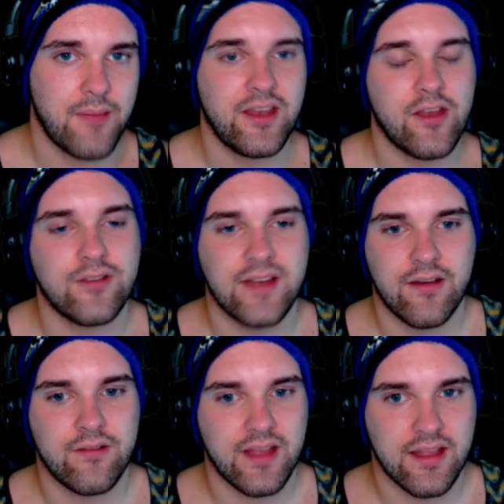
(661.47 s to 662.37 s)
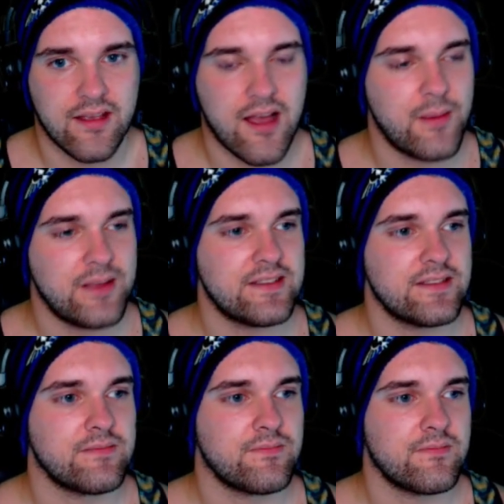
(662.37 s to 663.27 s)
me know down in the
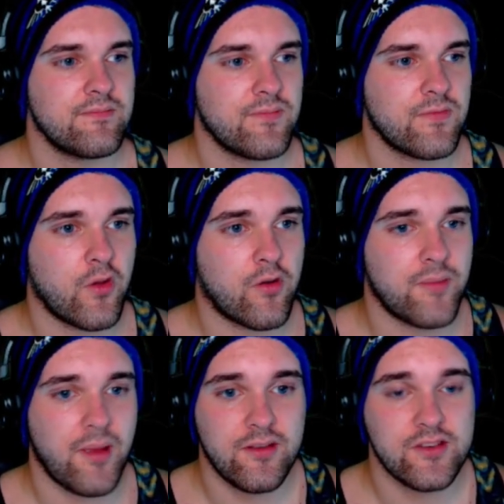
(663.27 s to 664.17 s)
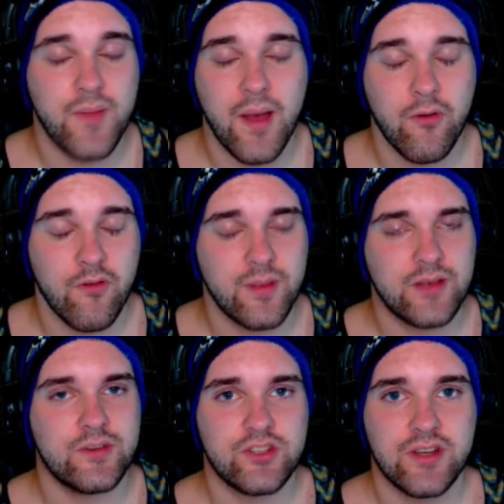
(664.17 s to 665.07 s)
comments or maybe just pop over to my
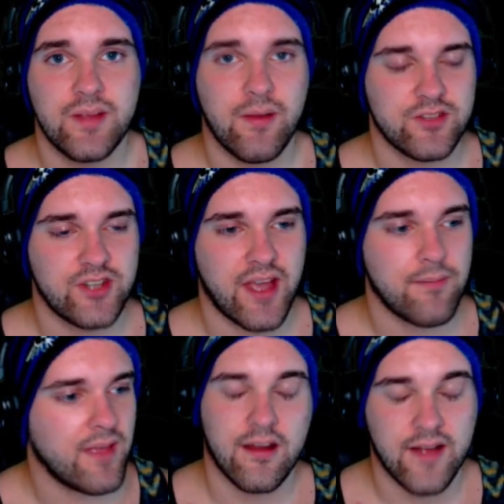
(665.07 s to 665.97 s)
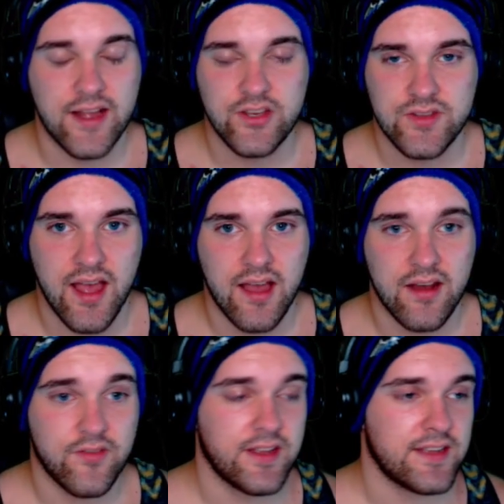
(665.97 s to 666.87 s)
Twitch stream and we'll chat. I just got
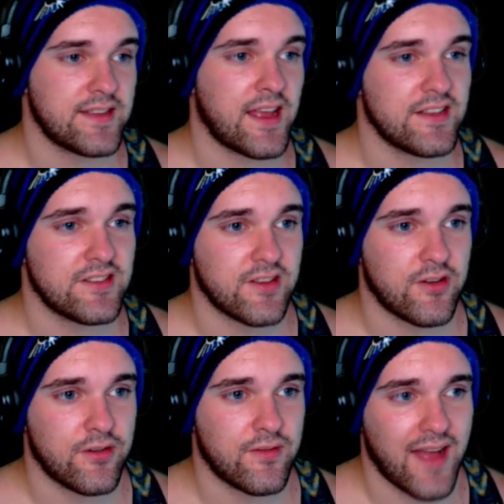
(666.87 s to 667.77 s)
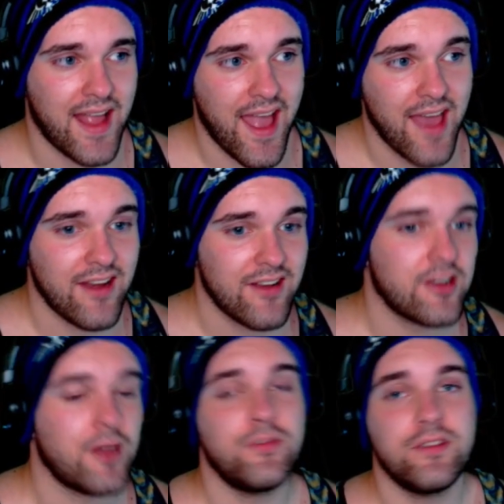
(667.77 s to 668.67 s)
affiliate status, so I added a
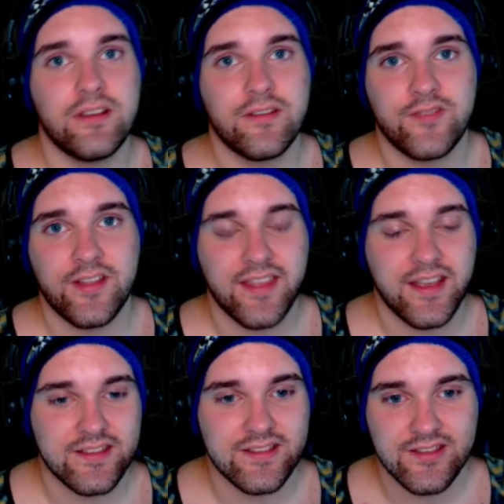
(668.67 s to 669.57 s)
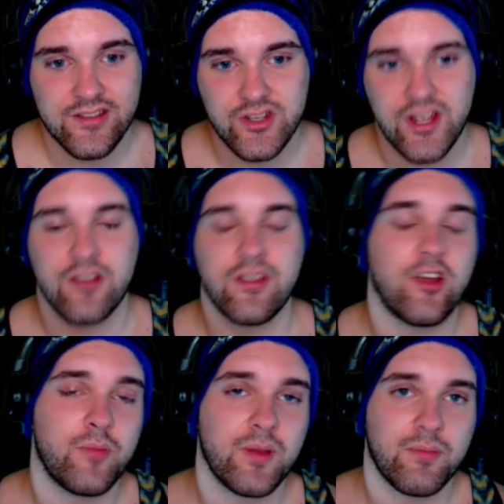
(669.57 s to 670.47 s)
couple of fun things to the channel that I
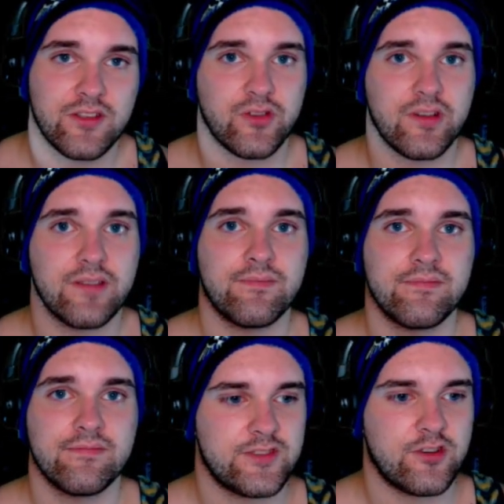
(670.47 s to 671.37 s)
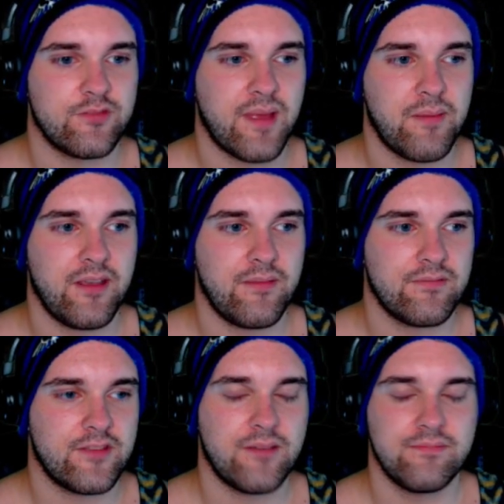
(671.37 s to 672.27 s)
hope people enjoy. So maybe
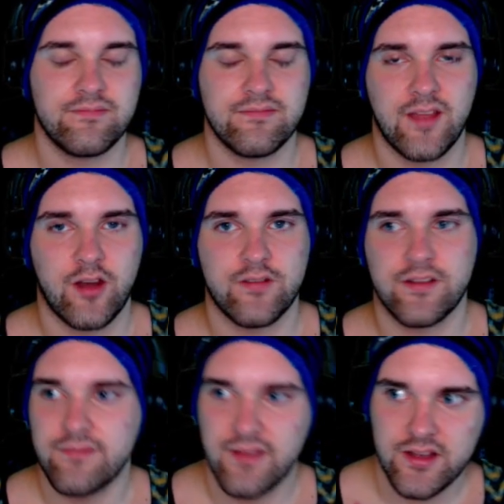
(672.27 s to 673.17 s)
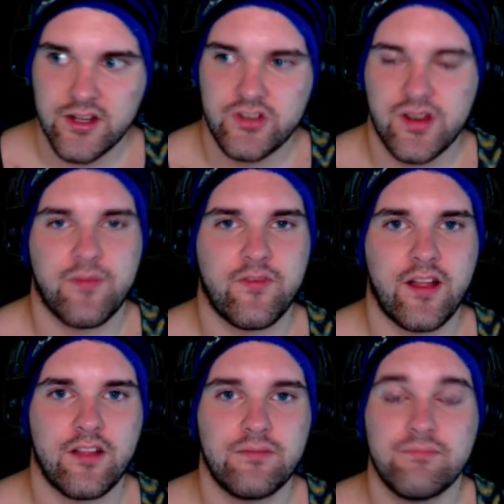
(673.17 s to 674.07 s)
come, head over, drop a
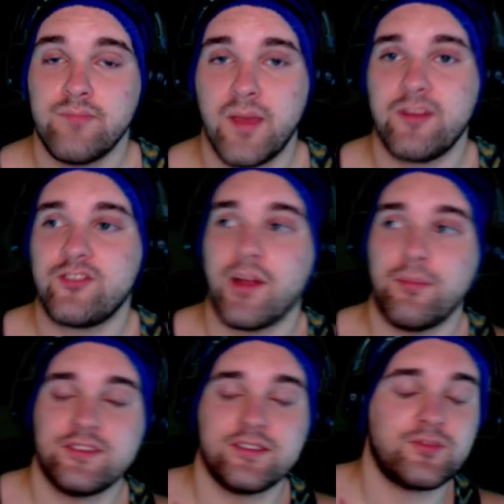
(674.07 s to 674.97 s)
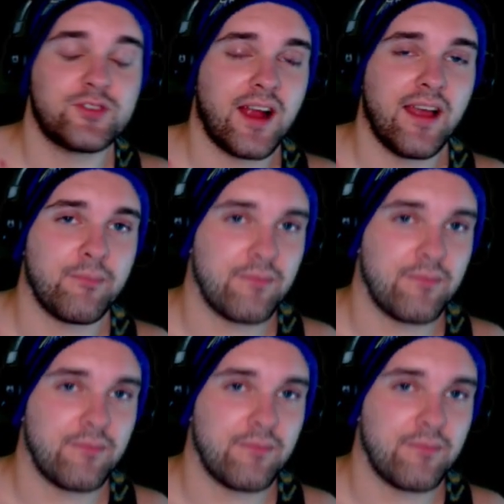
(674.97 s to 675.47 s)
follow, maybe drop a subscribe.